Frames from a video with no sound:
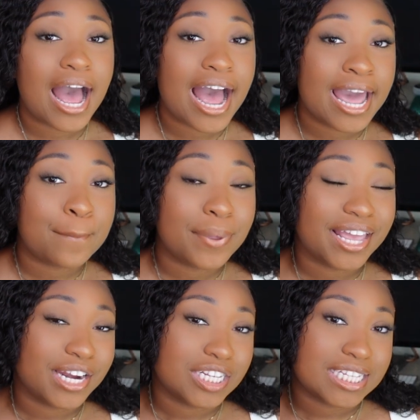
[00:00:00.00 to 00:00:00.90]
I
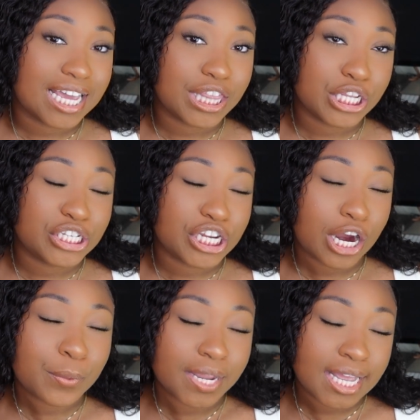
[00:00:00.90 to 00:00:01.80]
plan on taking the
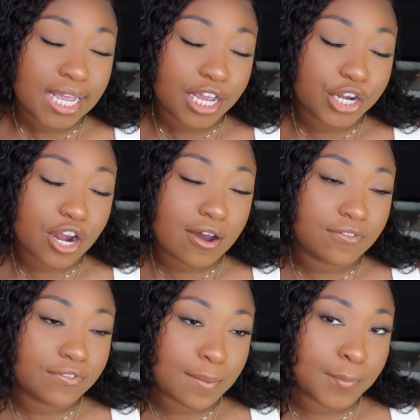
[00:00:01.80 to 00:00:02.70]
GRE
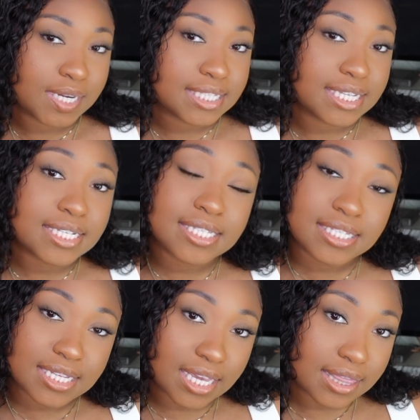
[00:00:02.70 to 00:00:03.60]
November
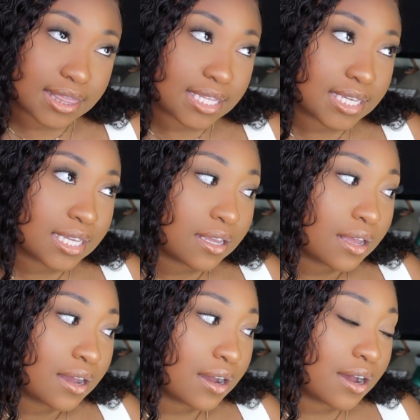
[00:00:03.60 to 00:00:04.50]
16th
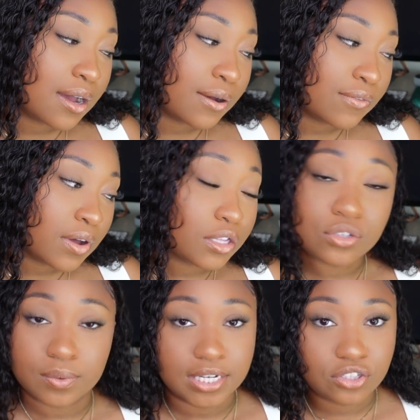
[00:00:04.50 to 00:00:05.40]
of
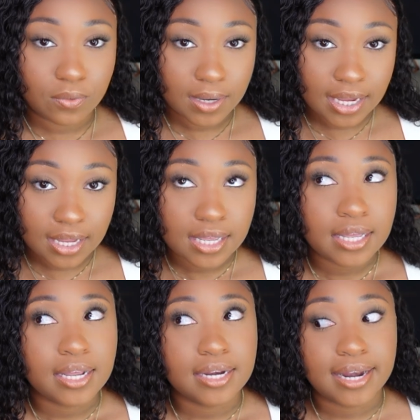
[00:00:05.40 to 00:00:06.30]
2020.
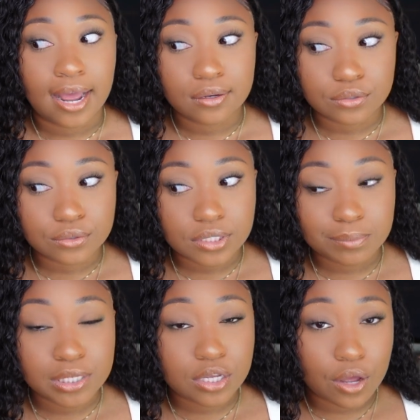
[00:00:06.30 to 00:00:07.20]
Now, due to
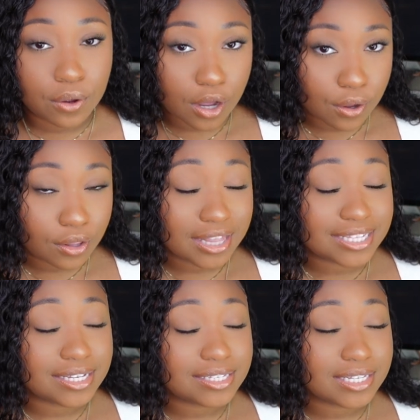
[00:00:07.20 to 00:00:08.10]
Miss Coco,
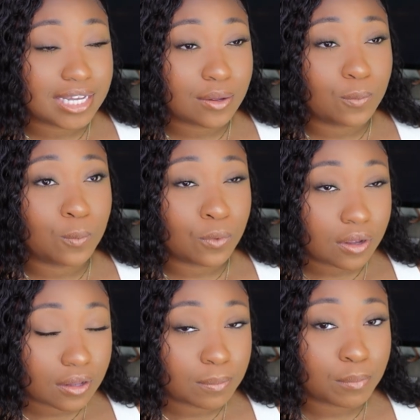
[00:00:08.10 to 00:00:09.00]
this exam
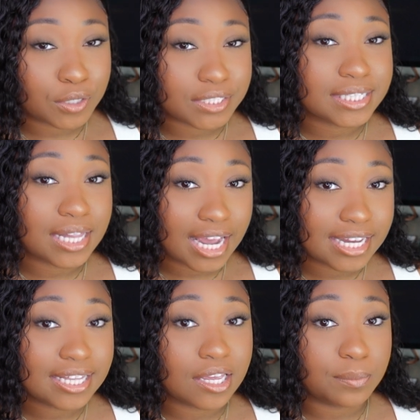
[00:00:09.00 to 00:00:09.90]
will most
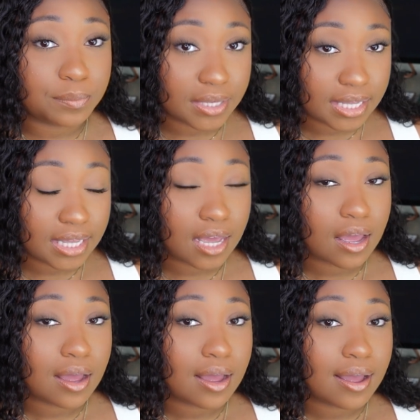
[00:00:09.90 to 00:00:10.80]
likely be
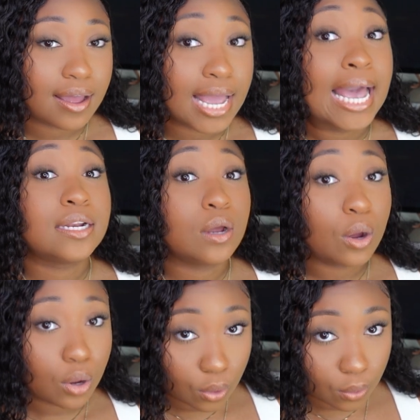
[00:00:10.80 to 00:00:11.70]
at
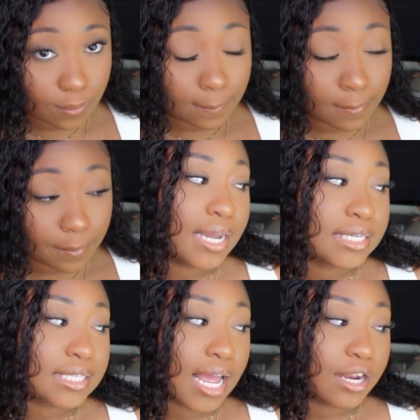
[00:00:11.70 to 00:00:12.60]
home,
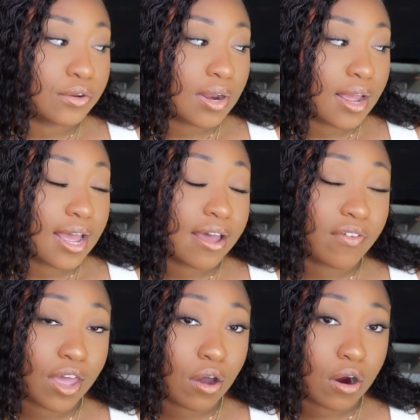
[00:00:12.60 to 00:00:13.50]
but I do not have
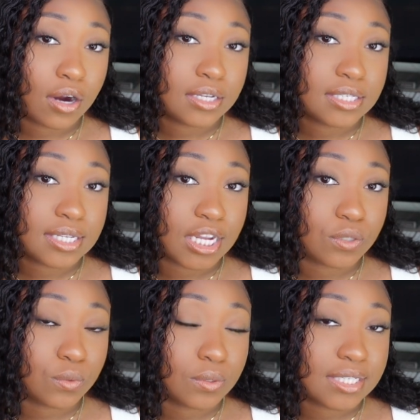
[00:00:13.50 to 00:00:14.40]
a hard
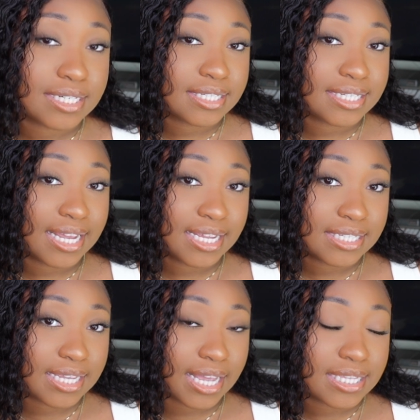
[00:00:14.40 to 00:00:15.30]
scheduled
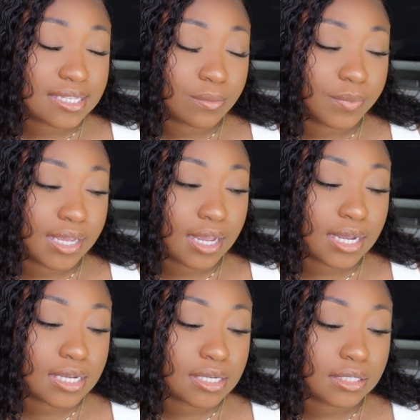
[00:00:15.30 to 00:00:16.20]
date yet
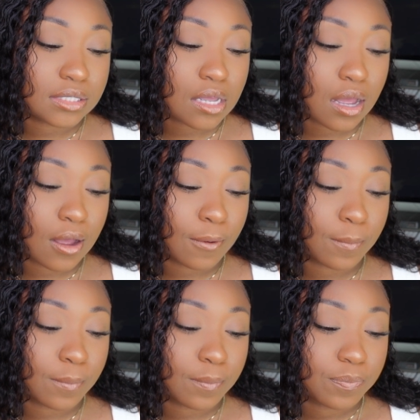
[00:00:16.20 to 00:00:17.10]
because
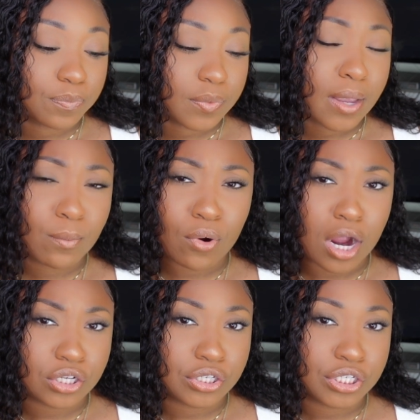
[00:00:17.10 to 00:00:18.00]

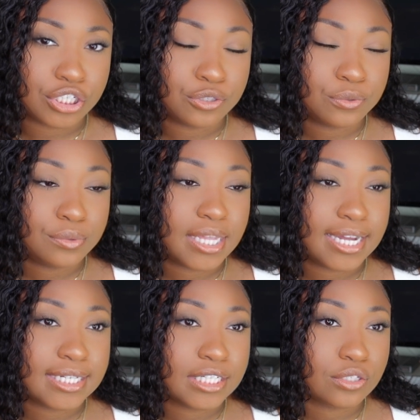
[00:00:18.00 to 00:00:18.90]
ProctorU,
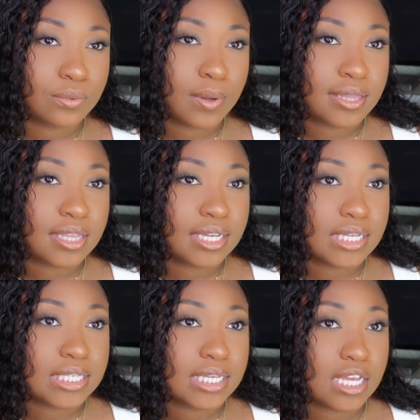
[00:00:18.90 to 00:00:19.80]
that is what the
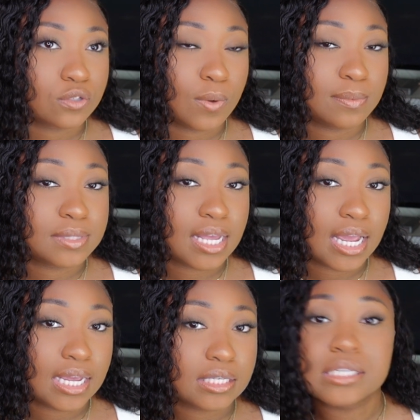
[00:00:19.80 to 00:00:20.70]
ETS
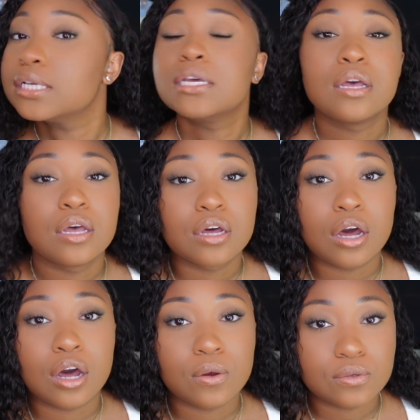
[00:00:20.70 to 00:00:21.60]
website
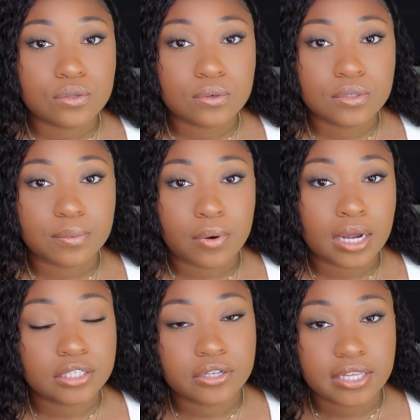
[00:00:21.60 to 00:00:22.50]
goes through to
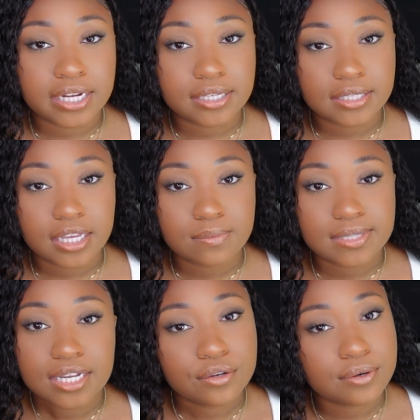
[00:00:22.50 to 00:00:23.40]
proctor their exams.
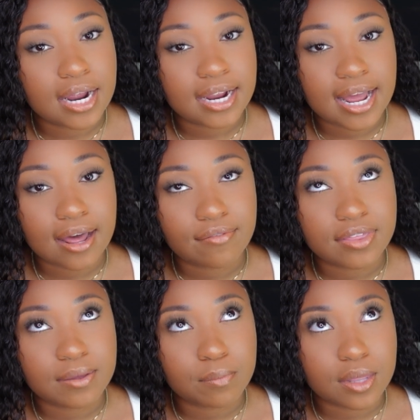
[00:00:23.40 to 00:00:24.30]
They do not have
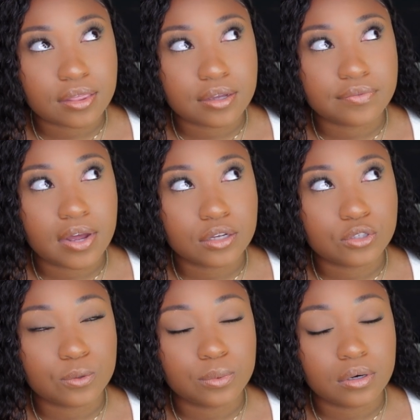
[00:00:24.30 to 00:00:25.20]
the month of
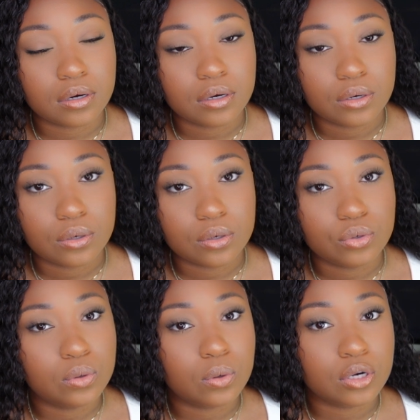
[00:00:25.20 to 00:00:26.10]
October
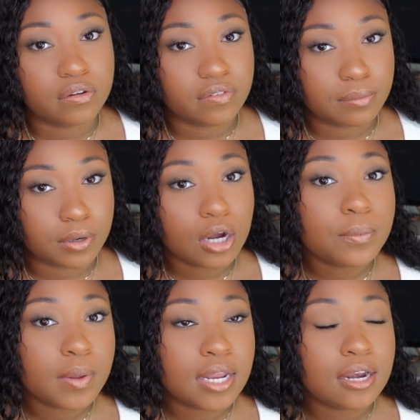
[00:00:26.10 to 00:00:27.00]
nor November
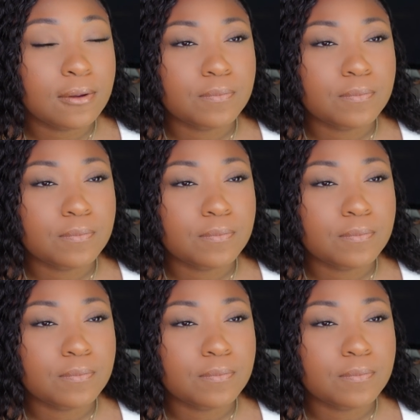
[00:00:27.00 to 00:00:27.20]
open.